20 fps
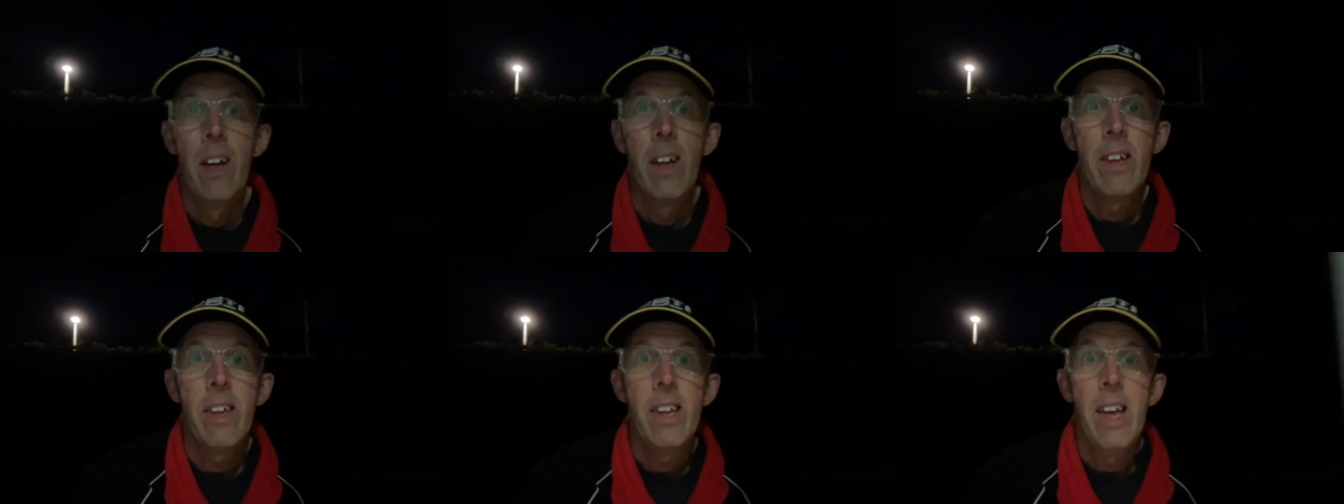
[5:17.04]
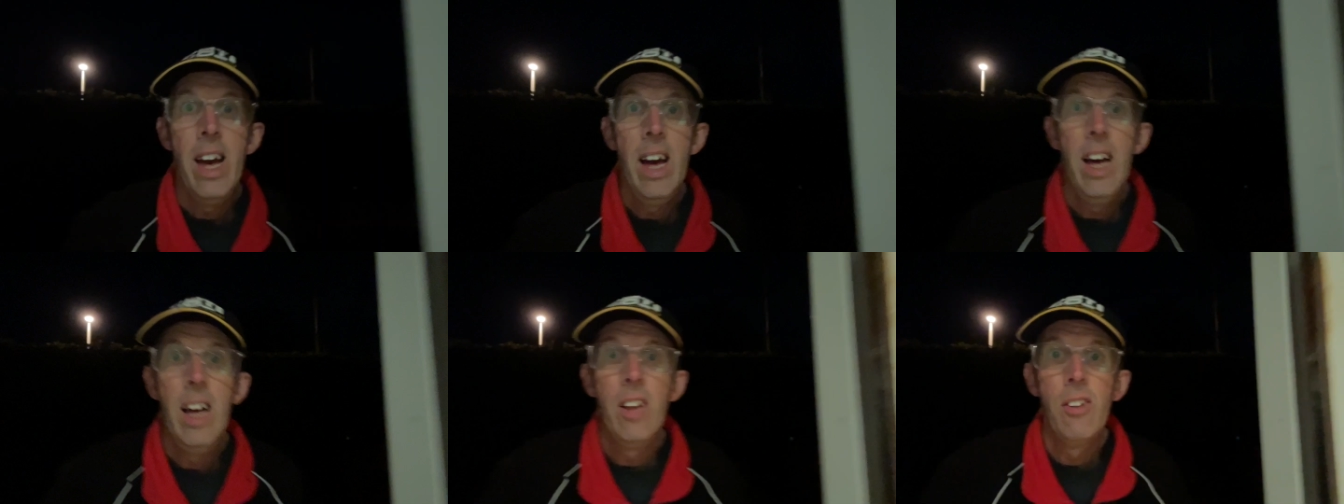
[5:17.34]

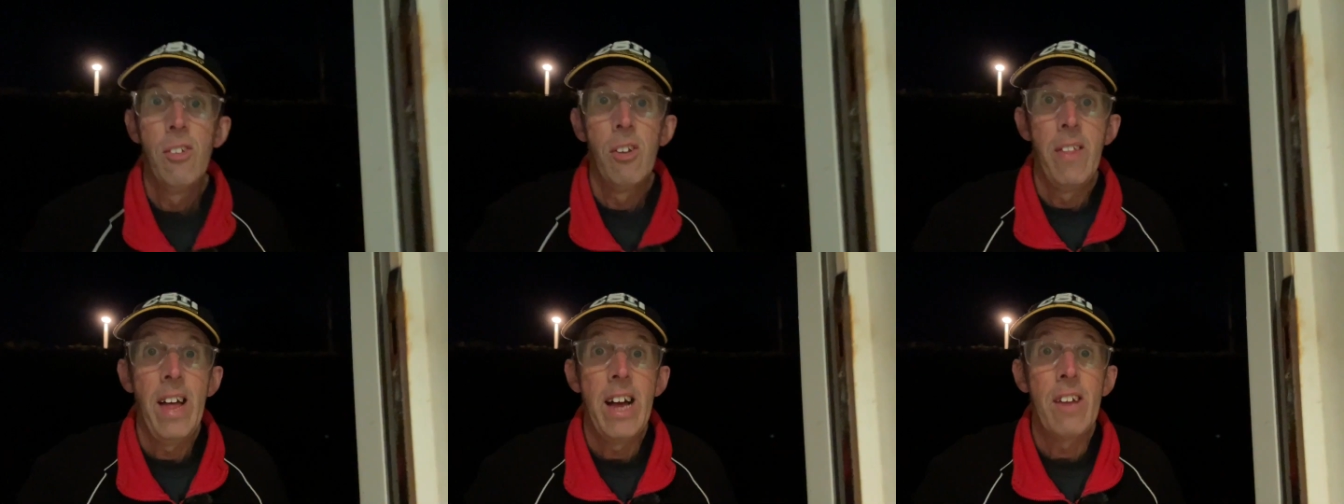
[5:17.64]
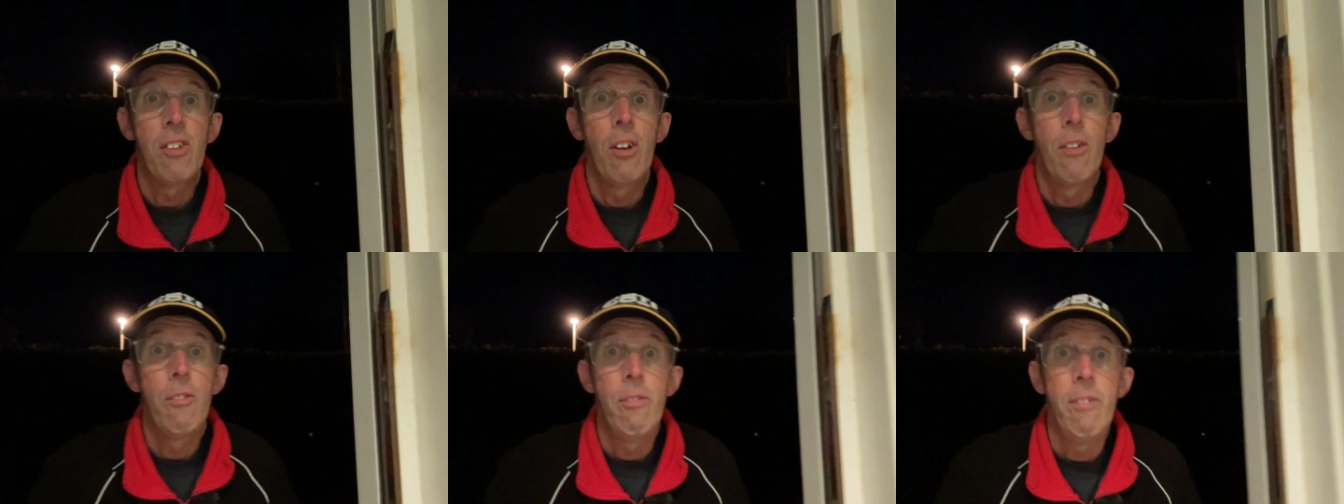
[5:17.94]
Yeah, so
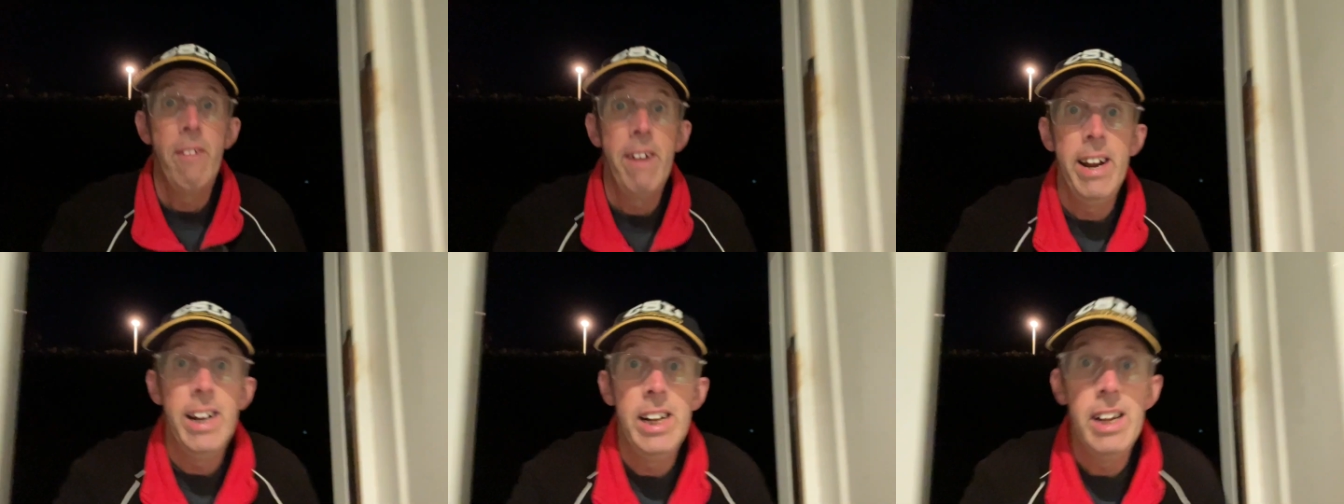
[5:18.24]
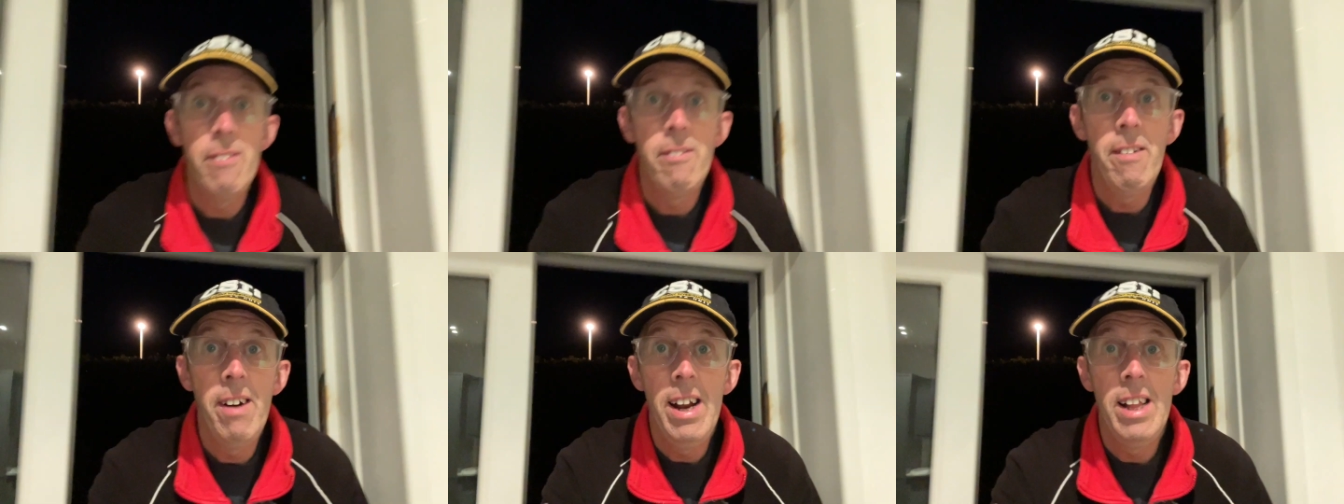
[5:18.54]
that's a really,
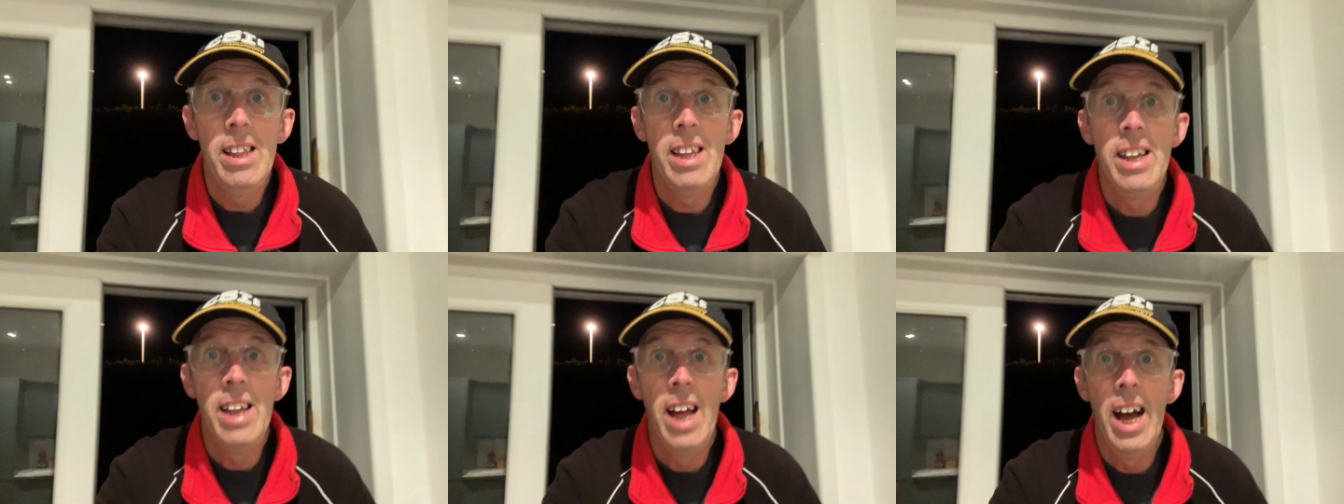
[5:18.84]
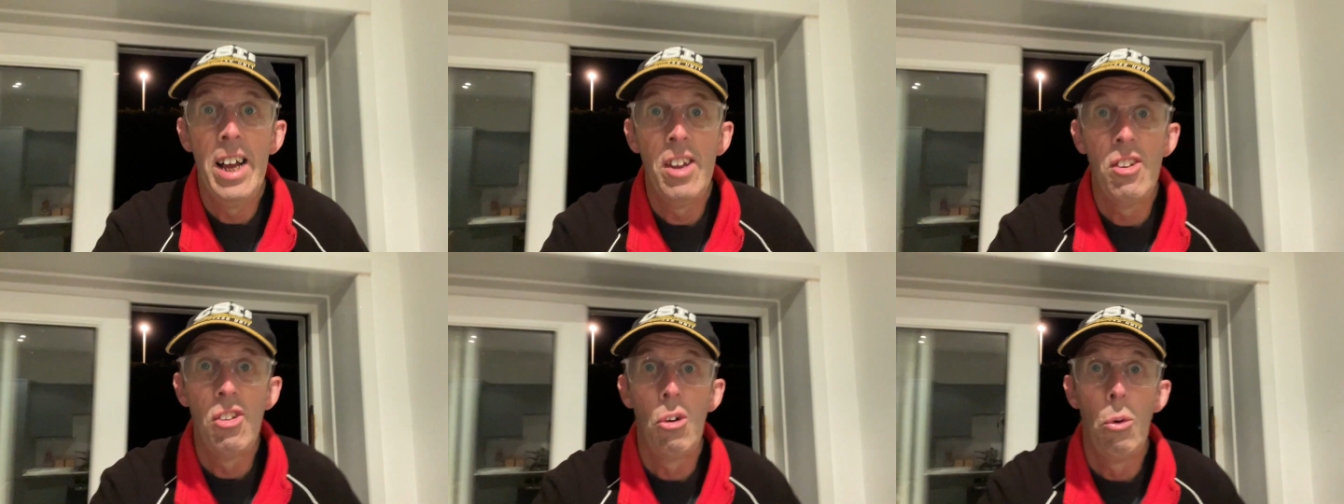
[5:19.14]
really
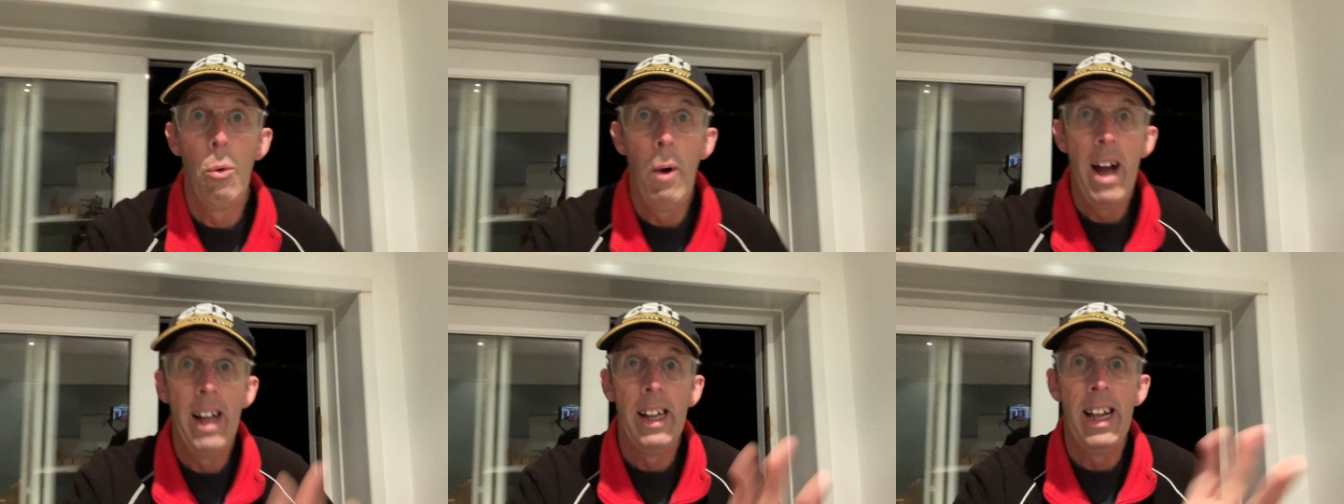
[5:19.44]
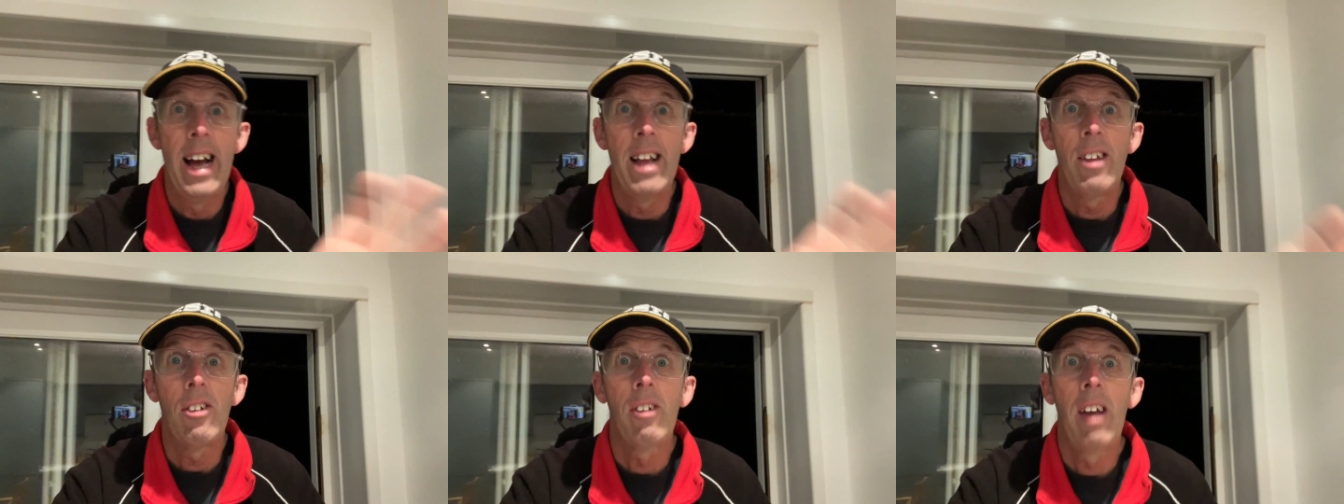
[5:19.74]
nice
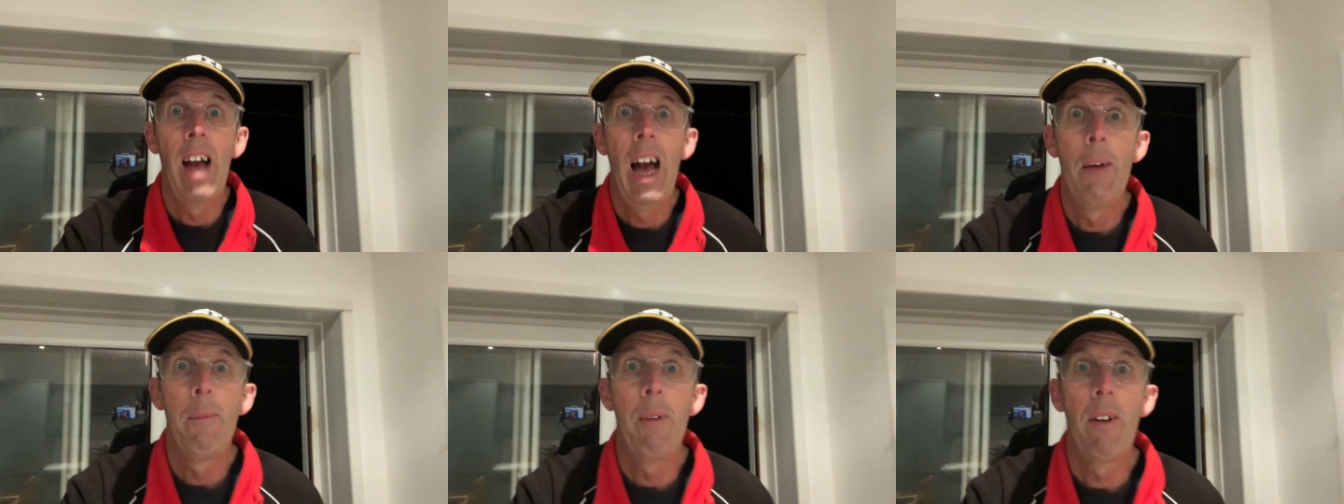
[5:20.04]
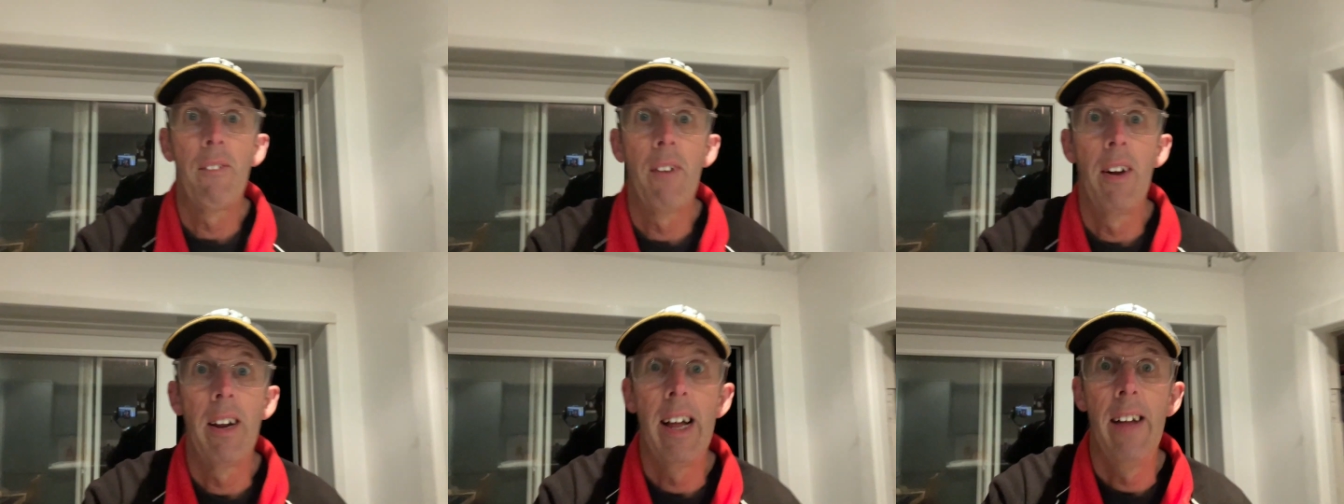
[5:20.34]
twilight sky
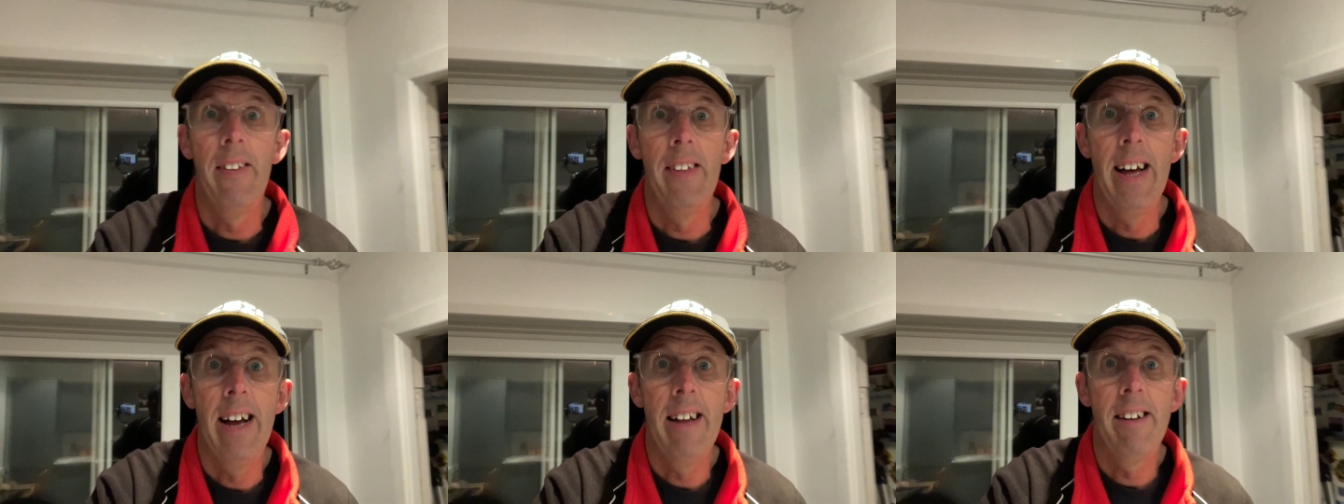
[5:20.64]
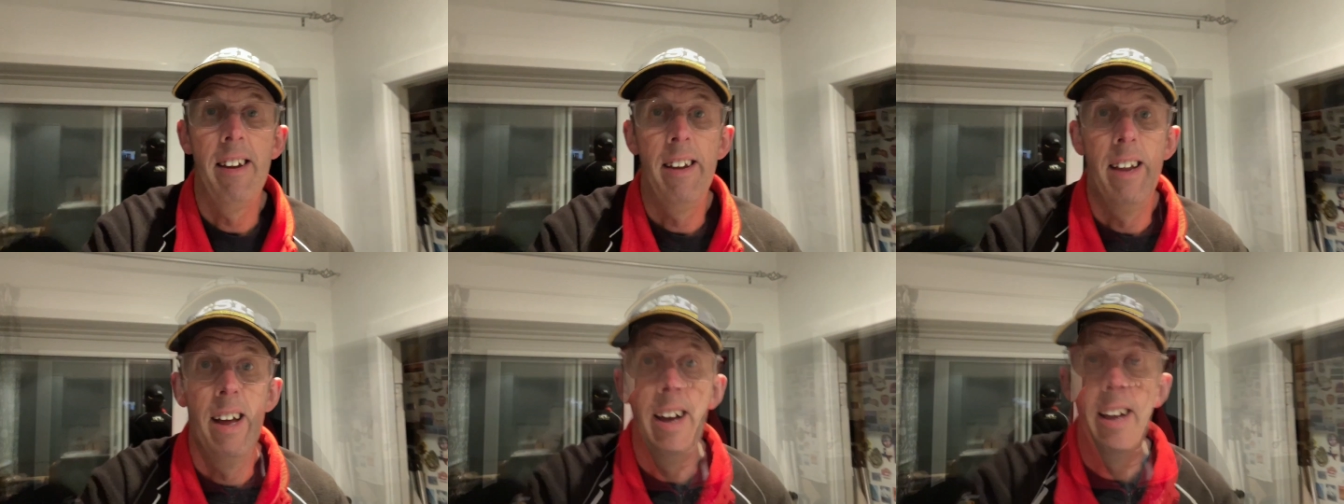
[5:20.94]
we've got out there
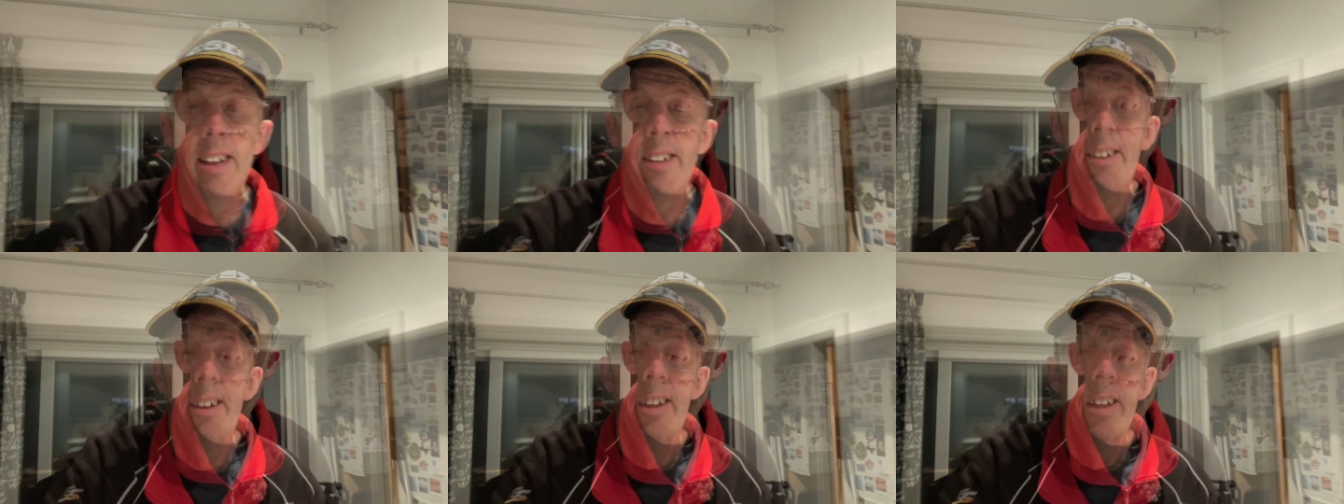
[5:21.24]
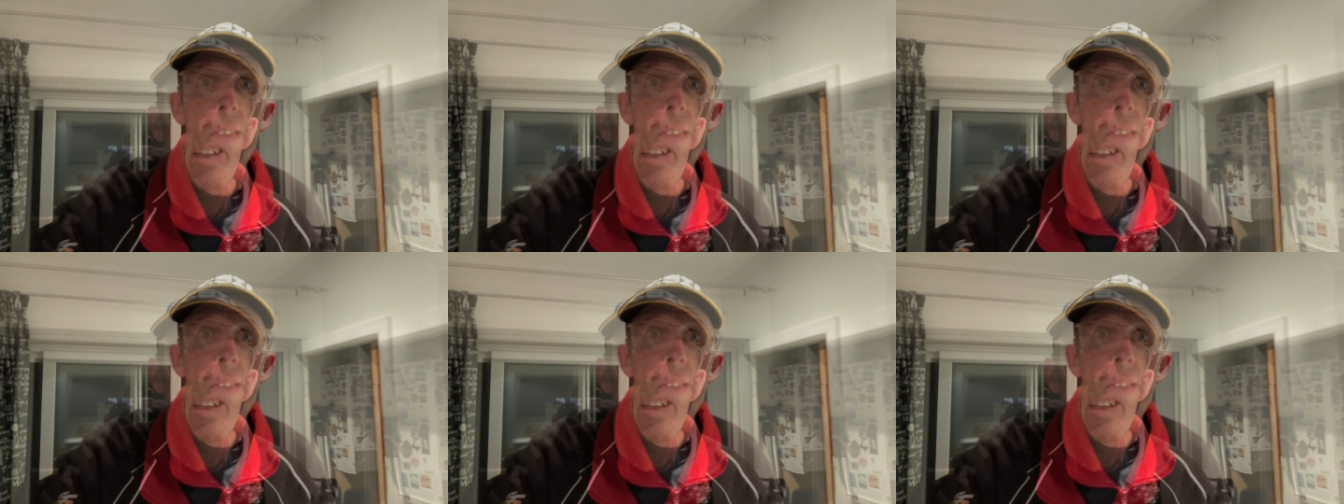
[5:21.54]
tonight.